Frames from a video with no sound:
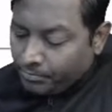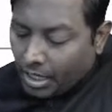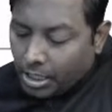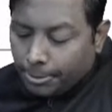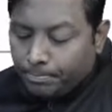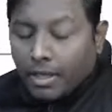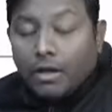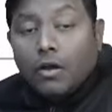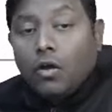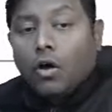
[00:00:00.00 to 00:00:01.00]
Okay,
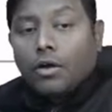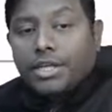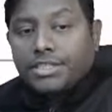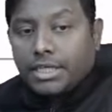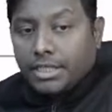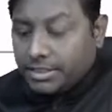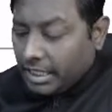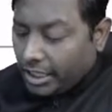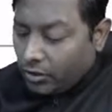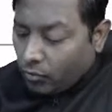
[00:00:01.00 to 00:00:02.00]
longest acting selective.